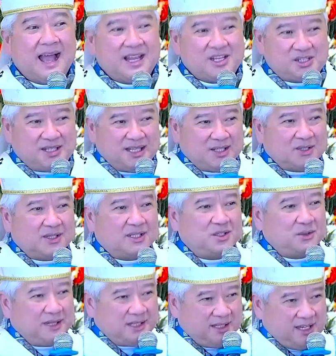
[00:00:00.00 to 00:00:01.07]
ask the
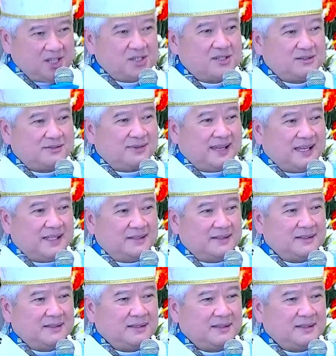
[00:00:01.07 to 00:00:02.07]
Lord to increase your faith.